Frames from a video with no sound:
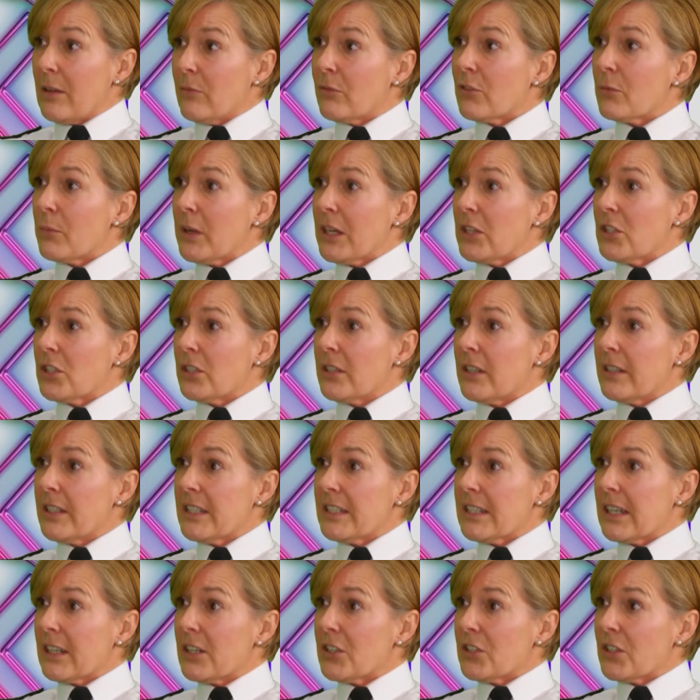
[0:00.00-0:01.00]
information and
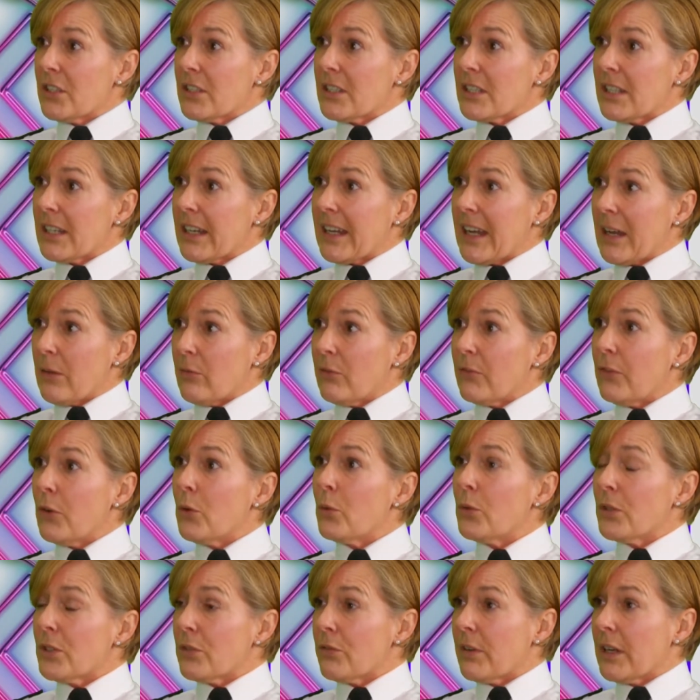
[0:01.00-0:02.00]
intelligence that came
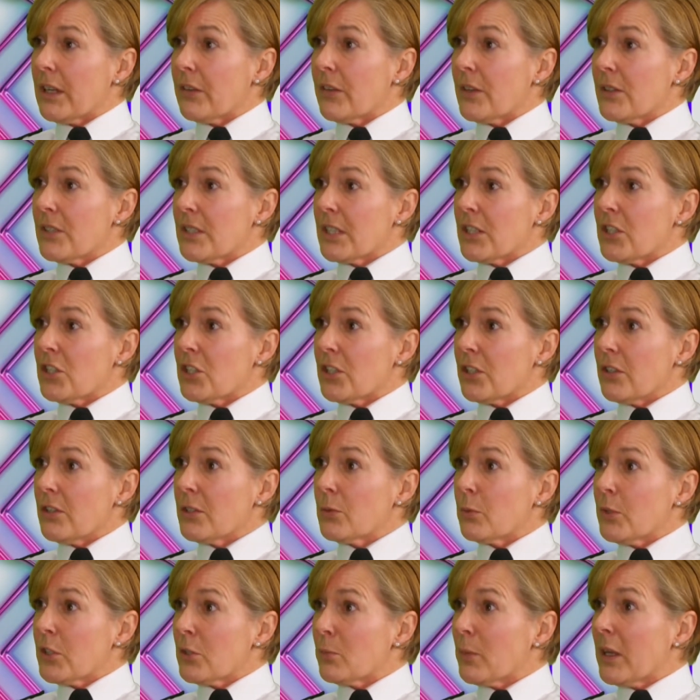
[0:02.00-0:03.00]
forward around those
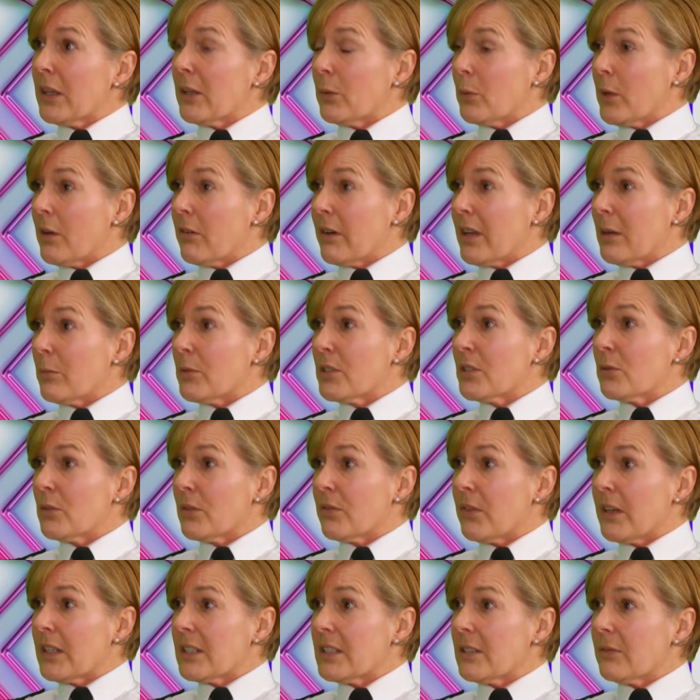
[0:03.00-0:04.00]
issues, which meant that we we able to
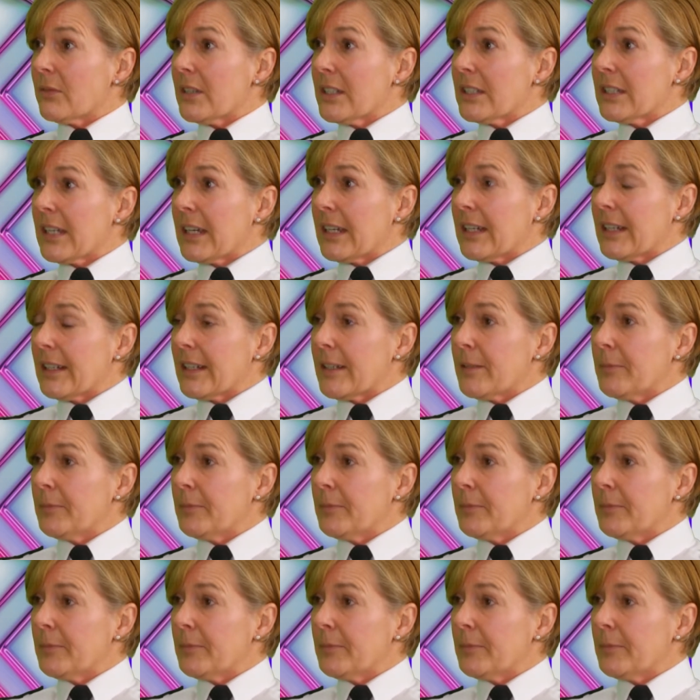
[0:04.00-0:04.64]
effectively tackle. I'm